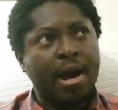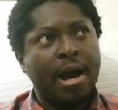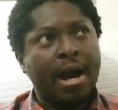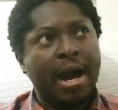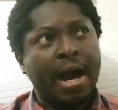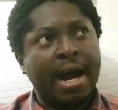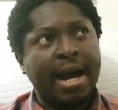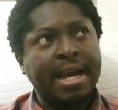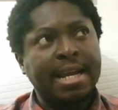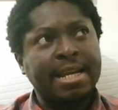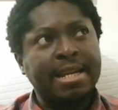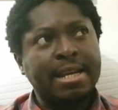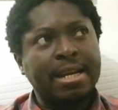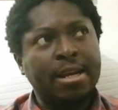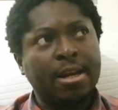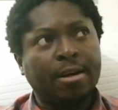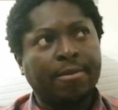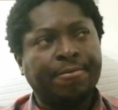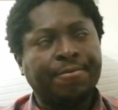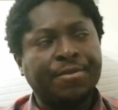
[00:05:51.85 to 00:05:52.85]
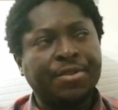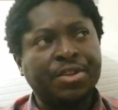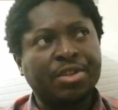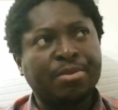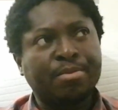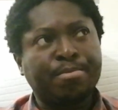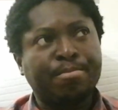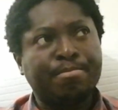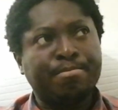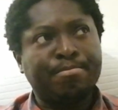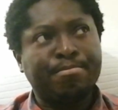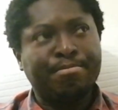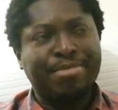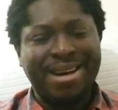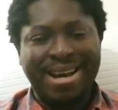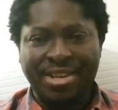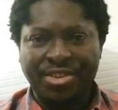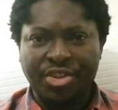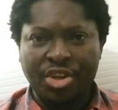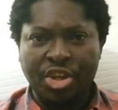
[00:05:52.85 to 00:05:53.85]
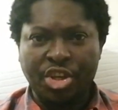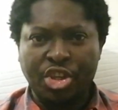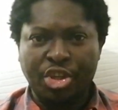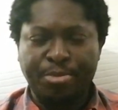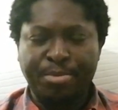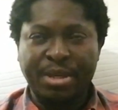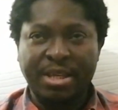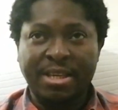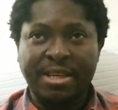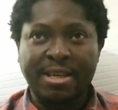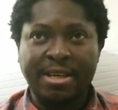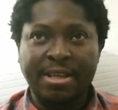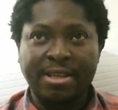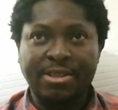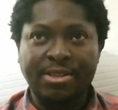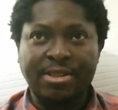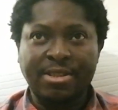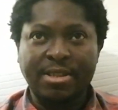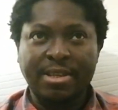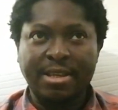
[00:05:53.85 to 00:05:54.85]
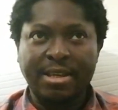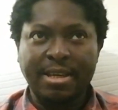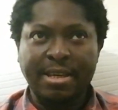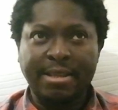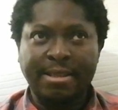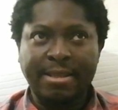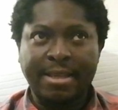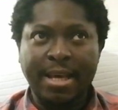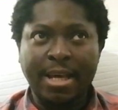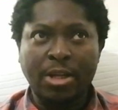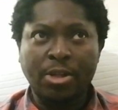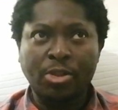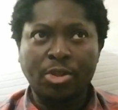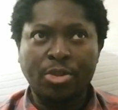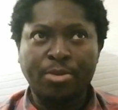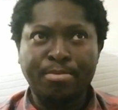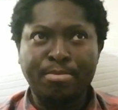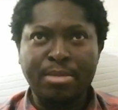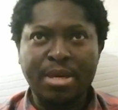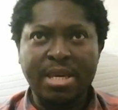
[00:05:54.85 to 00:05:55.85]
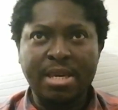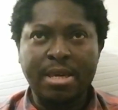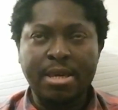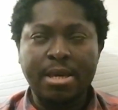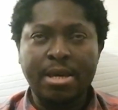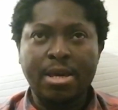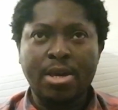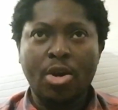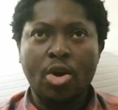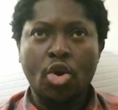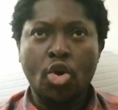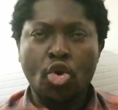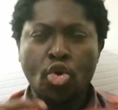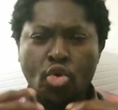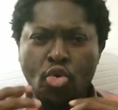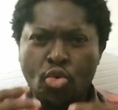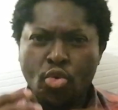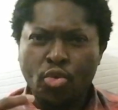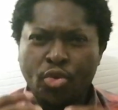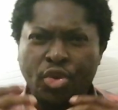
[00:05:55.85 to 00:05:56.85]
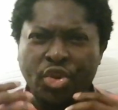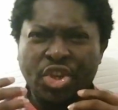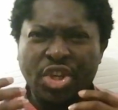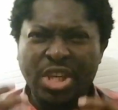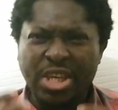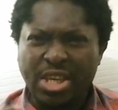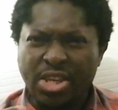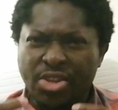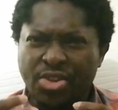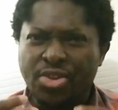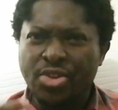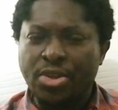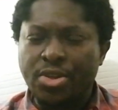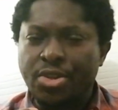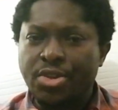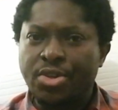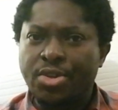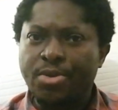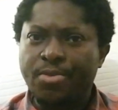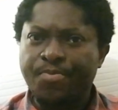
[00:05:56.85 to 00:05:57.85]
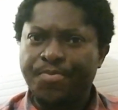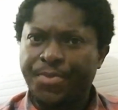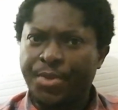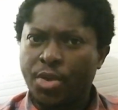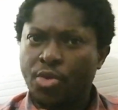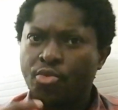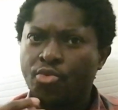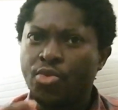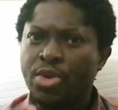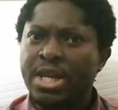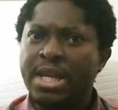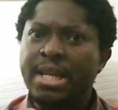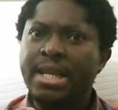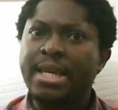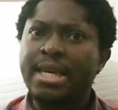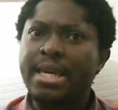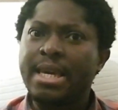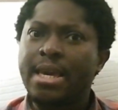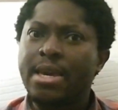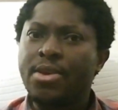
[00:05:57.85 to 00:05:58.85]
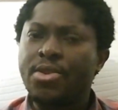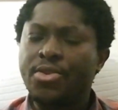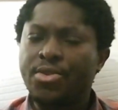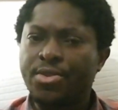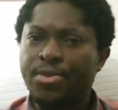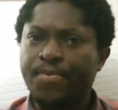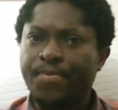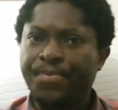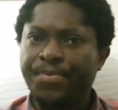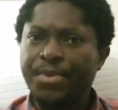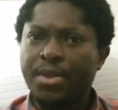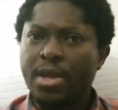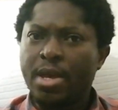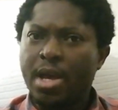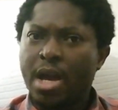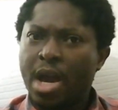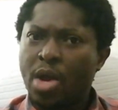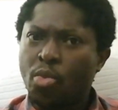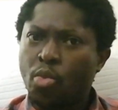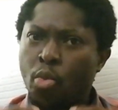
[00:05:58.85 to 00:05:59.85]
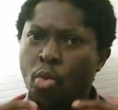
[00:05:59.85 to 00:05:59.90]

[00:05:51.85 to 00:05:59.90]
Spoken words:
I love this passage because it tells me who Jesus really is and